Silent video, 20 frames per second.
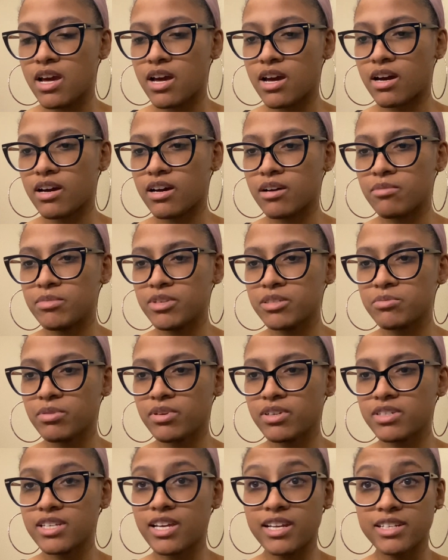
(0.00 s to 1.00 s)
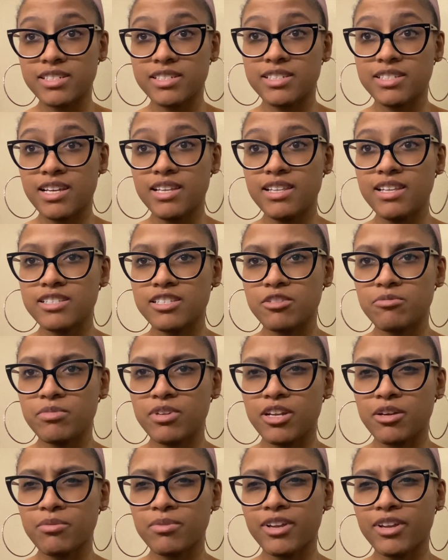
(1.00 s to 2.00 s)
And this person actually said that to me.
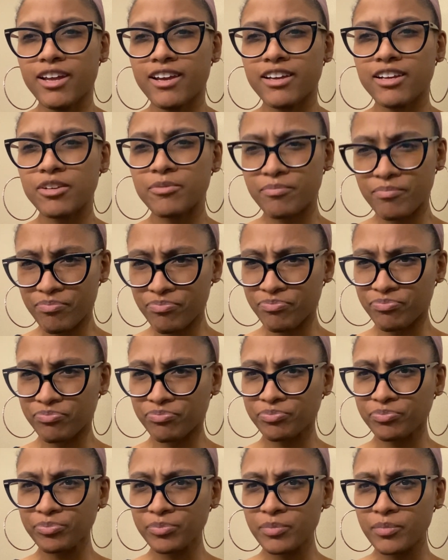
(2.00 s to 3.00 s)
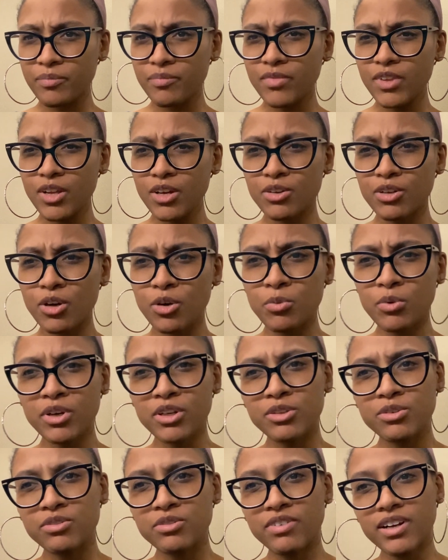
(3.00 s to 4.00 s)
They were like, what are
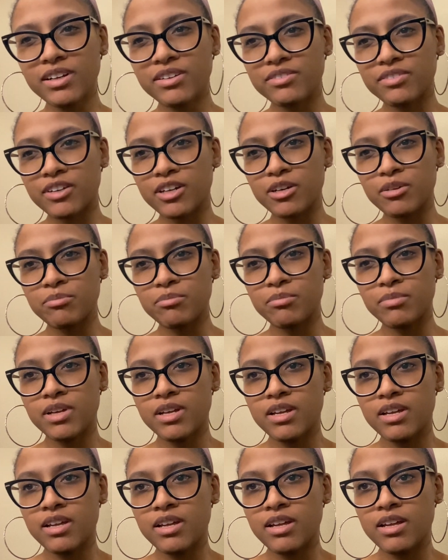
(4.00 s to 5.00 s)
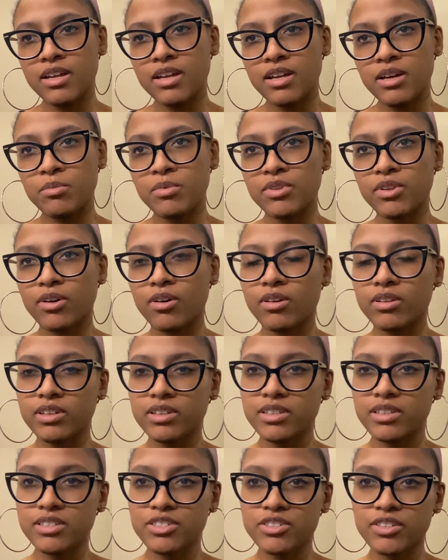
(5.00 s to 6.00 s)
you running from? With all of
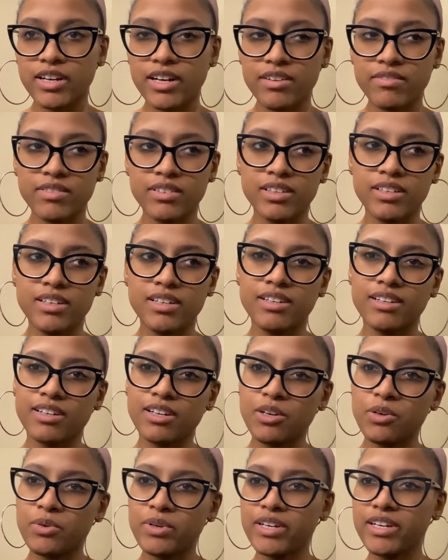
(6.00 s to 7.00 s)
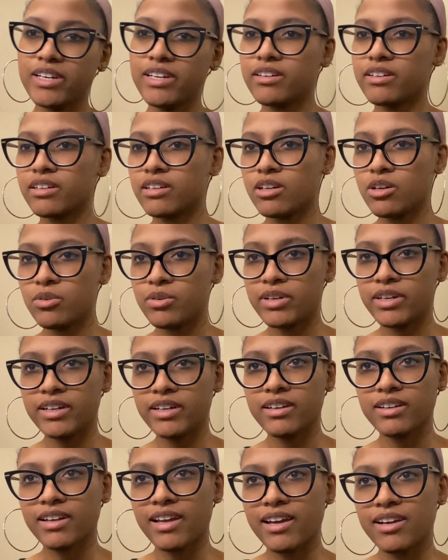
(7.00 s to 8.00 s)
this traveling and going here and going
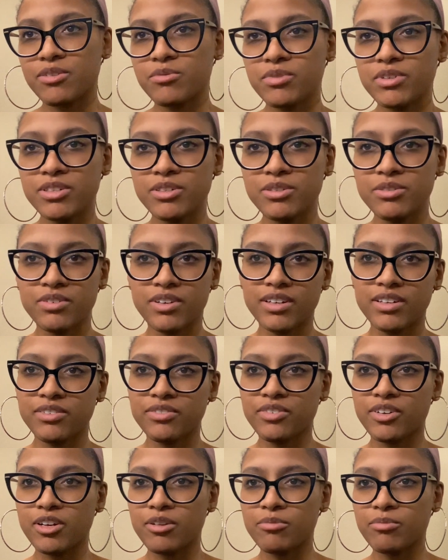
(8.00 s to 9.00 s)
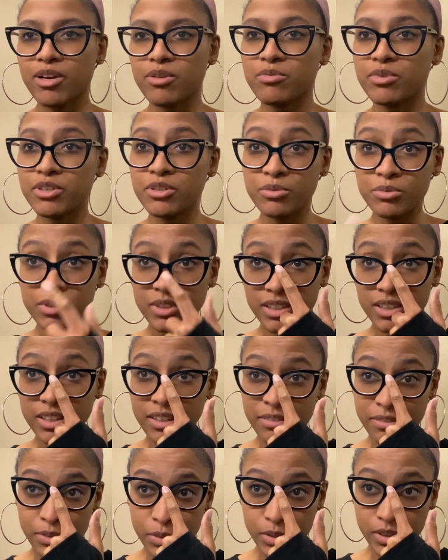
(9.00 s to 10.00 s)
there, like, what are you running from? Like, what are you looking
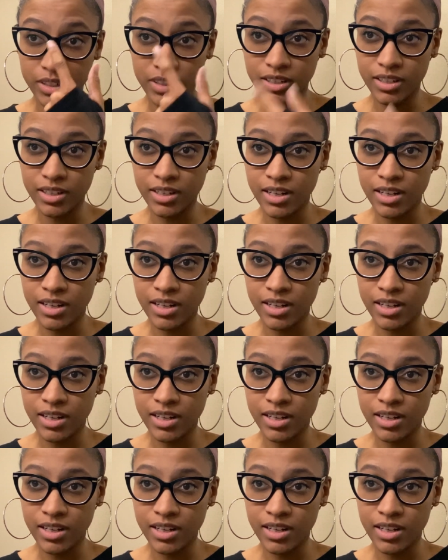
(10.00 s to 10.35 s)
for?